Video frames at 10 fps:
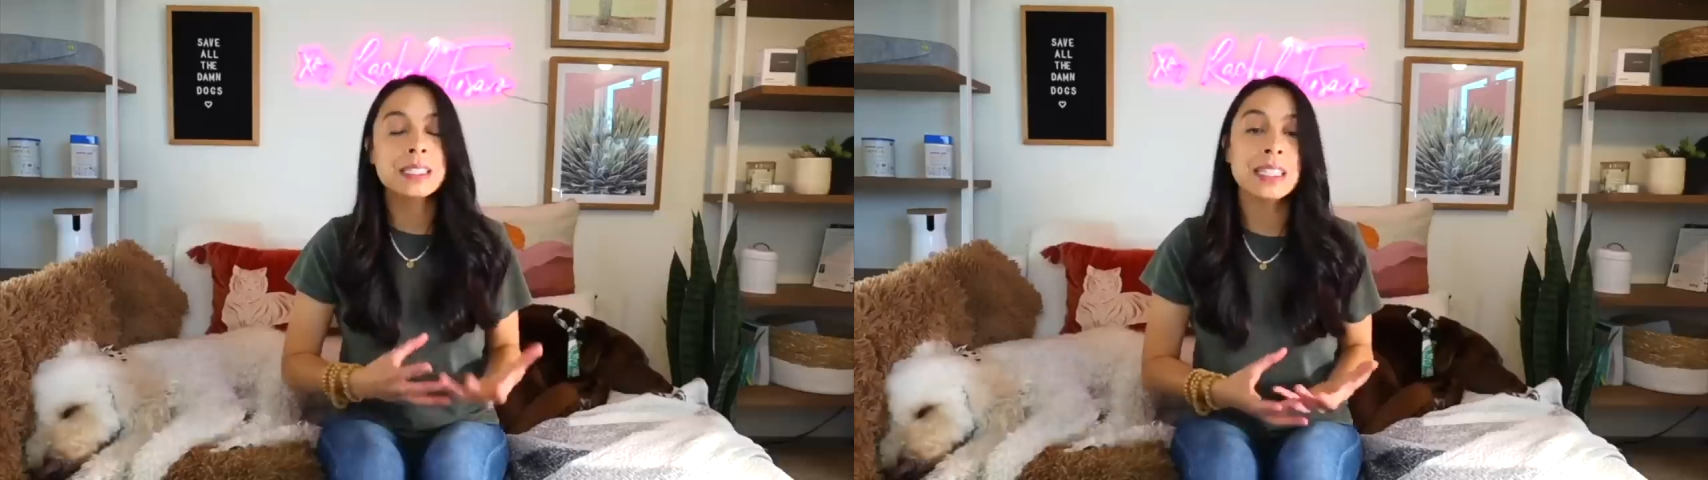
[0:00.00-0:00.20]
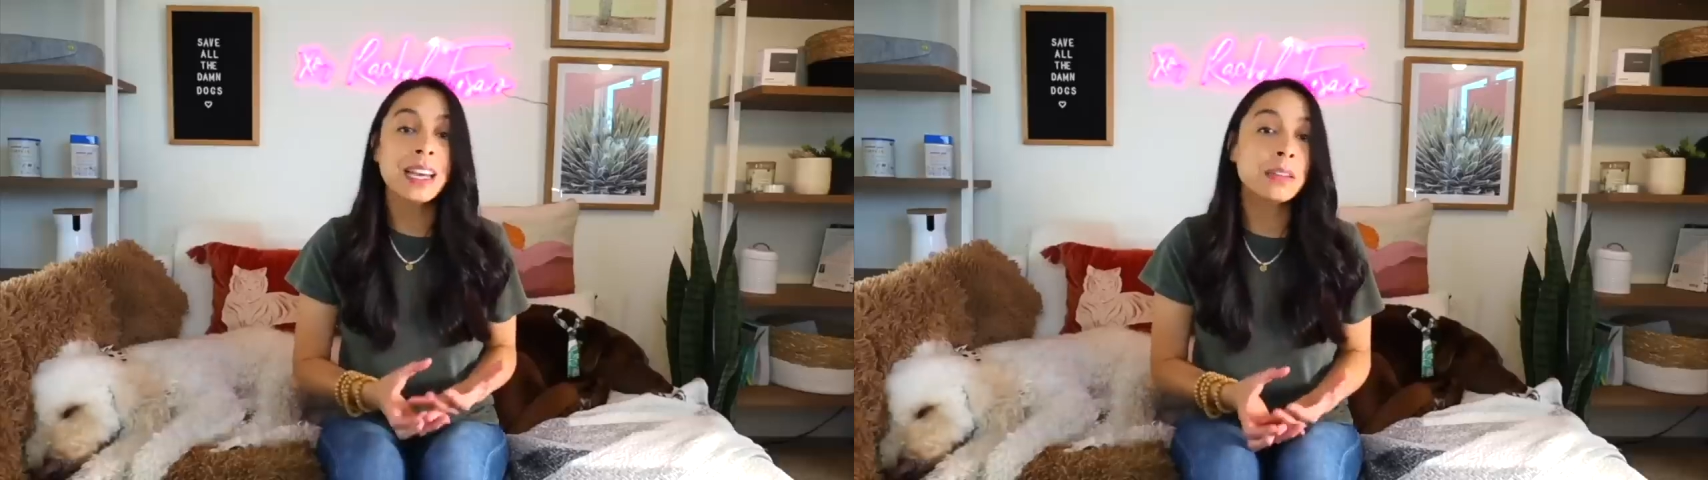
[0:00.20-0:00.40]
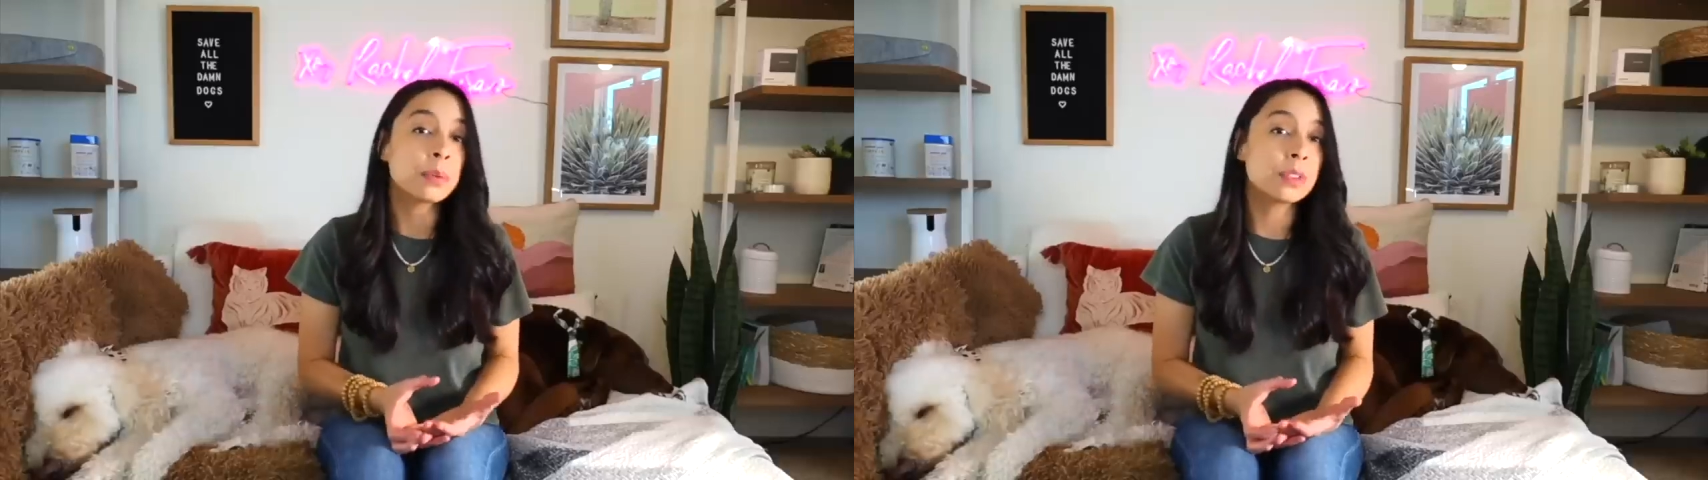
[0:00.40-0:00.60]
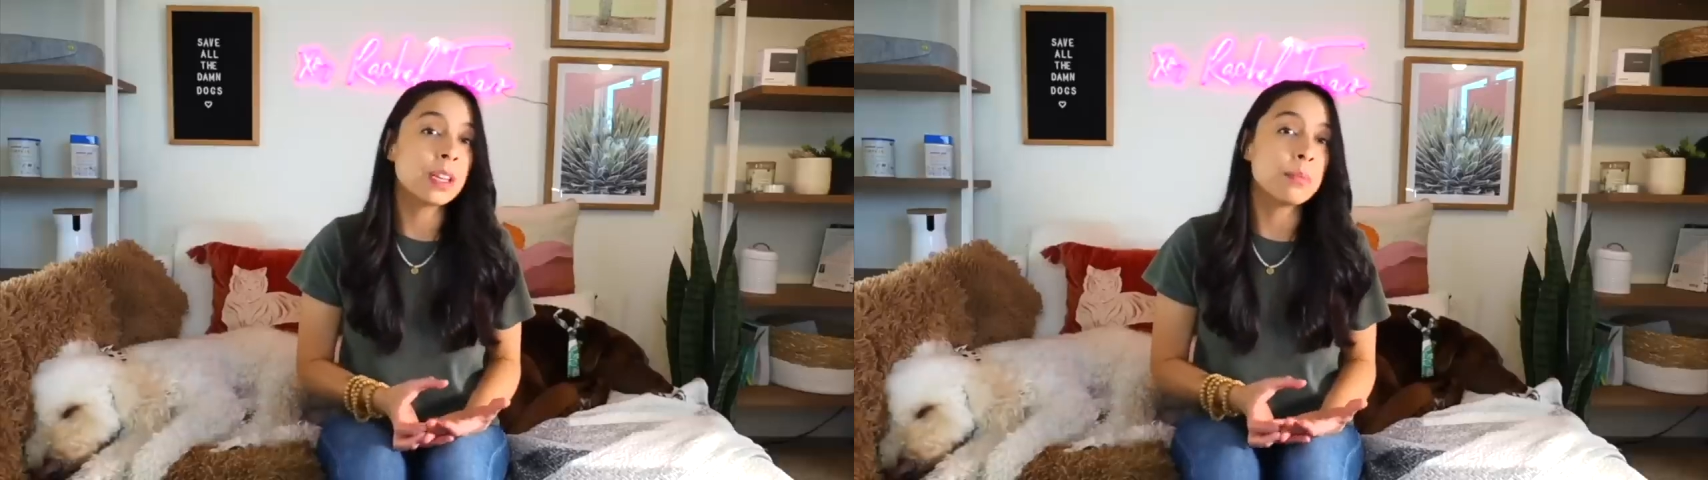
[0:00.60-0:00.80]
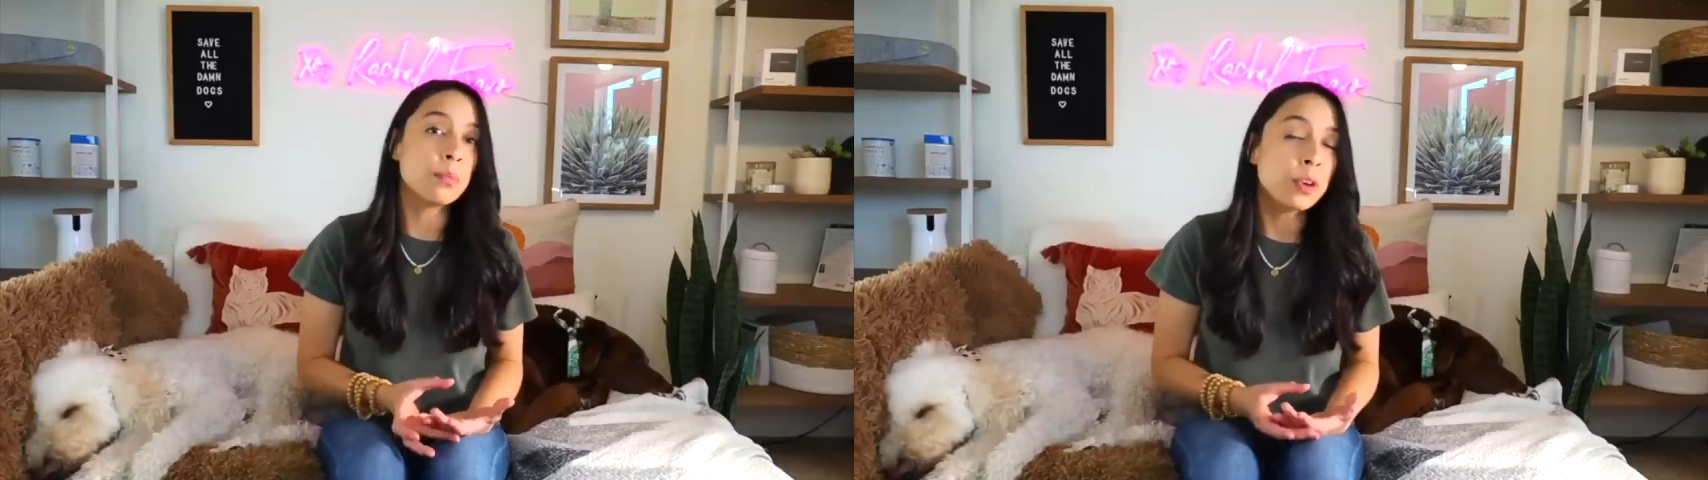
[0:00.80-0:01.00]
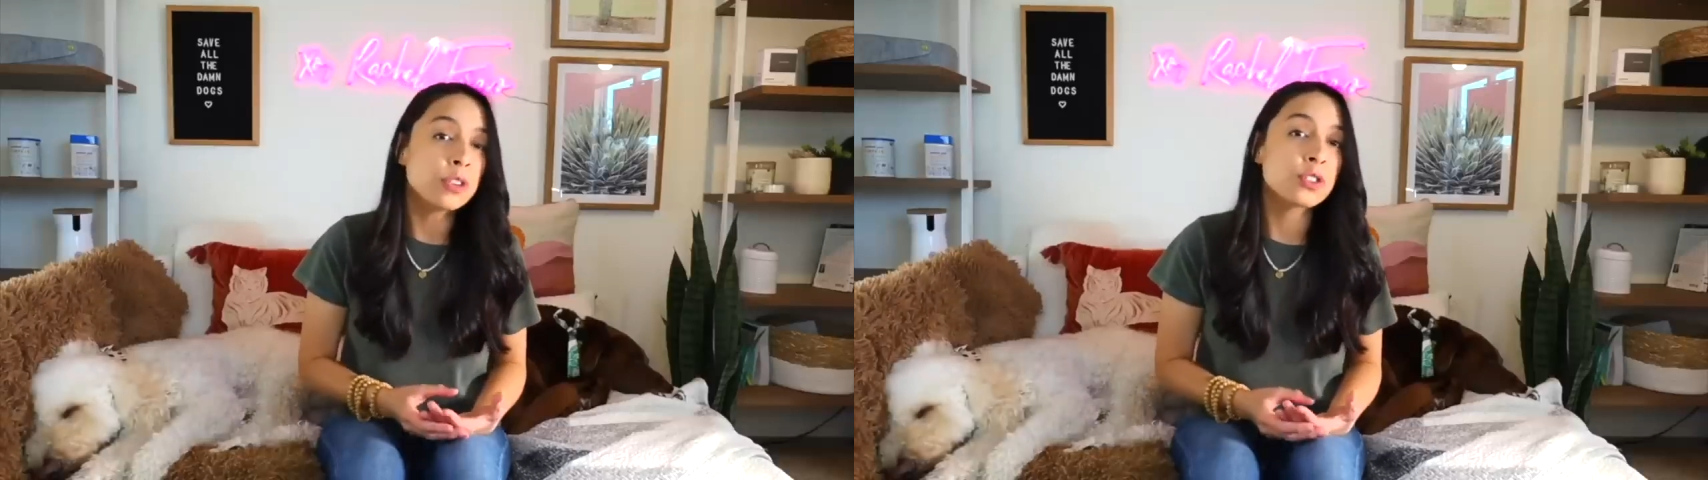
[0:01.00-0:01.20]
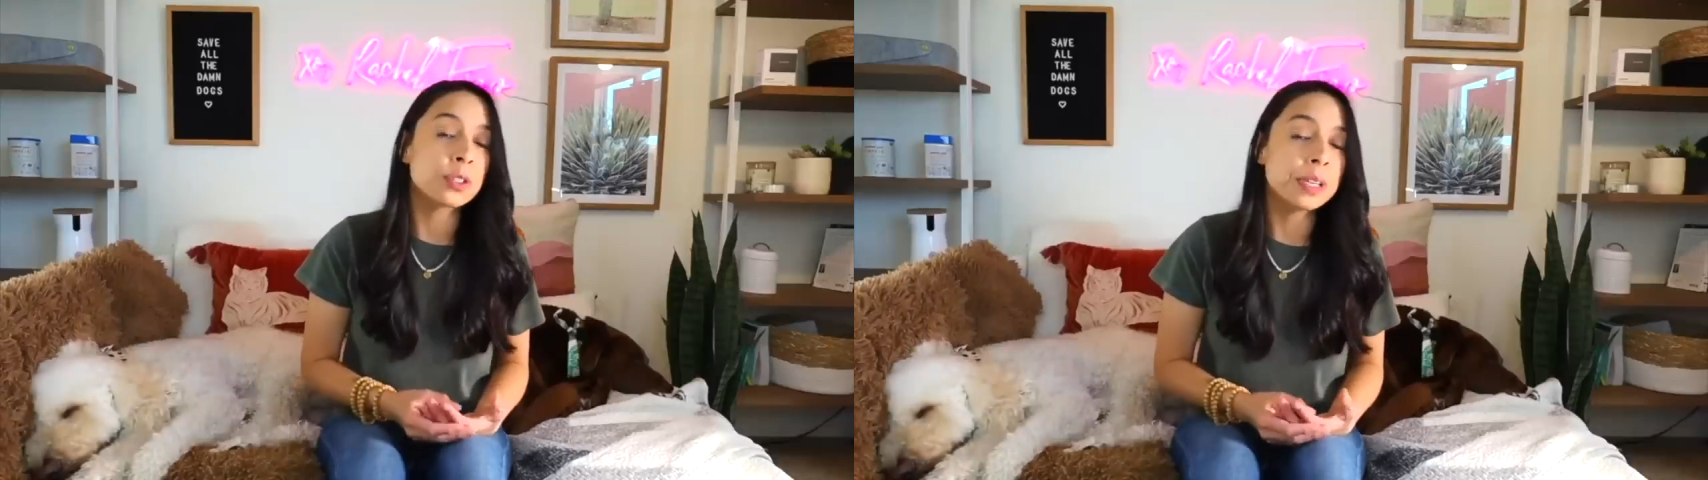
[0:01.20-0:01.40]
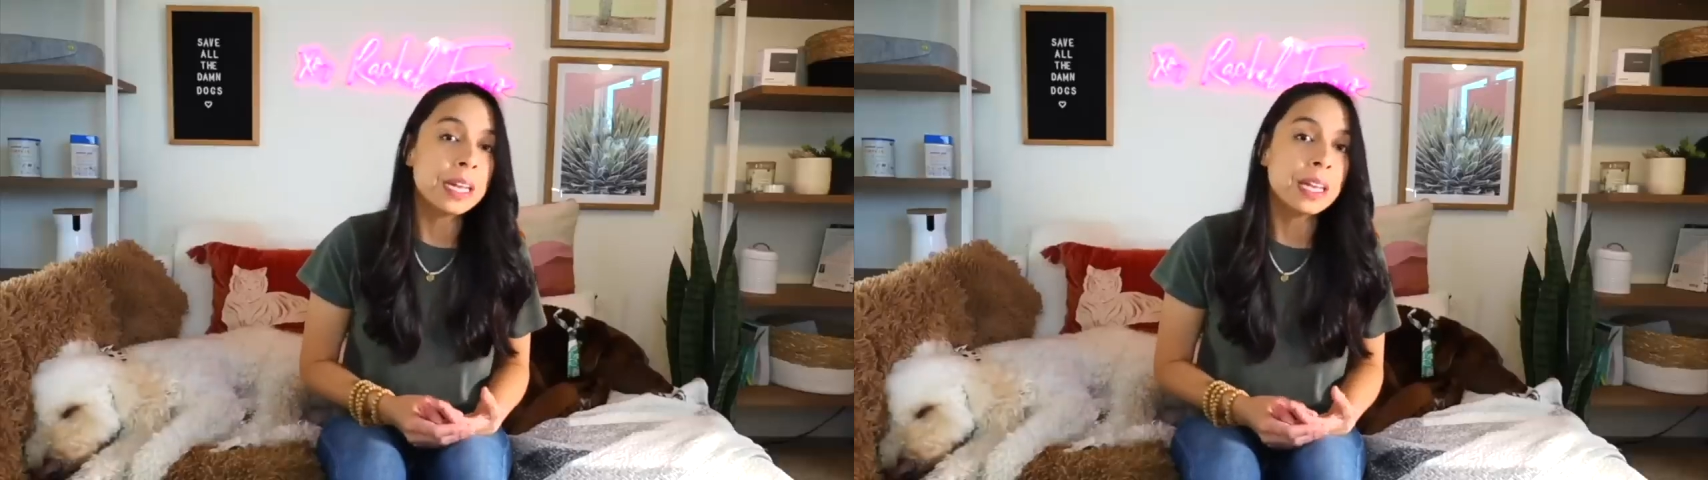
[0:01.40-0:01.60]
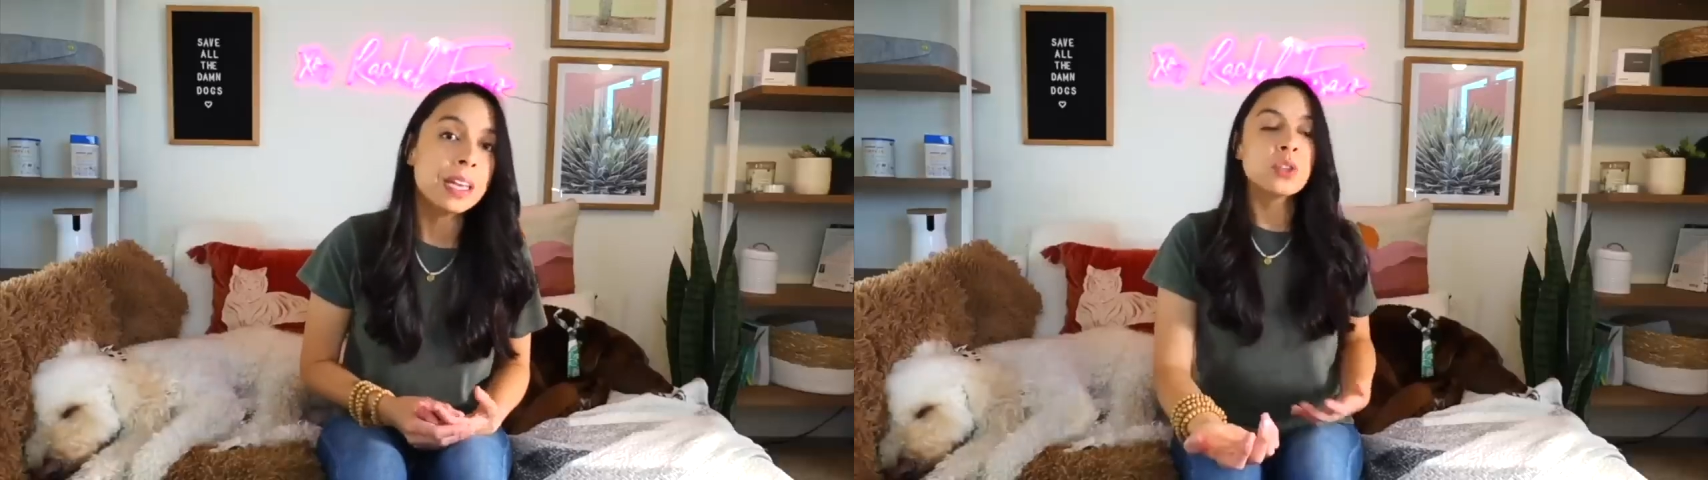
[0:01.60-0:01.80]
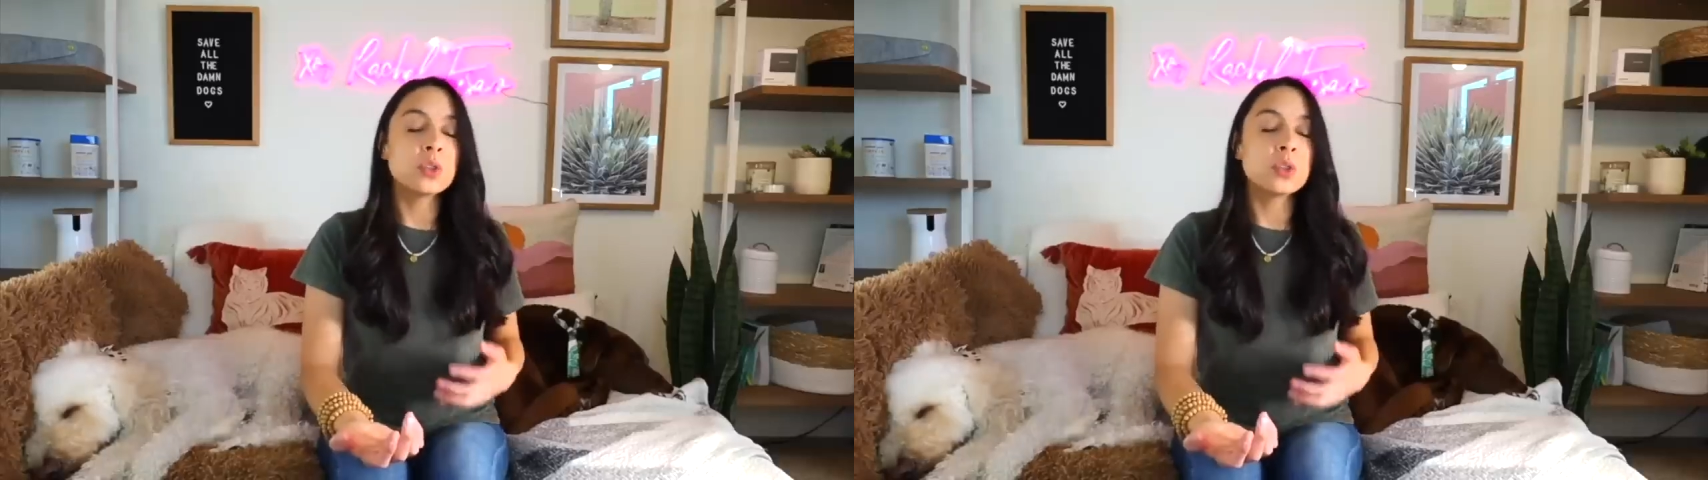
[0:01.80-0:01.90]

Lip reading: to 10% moisture in it.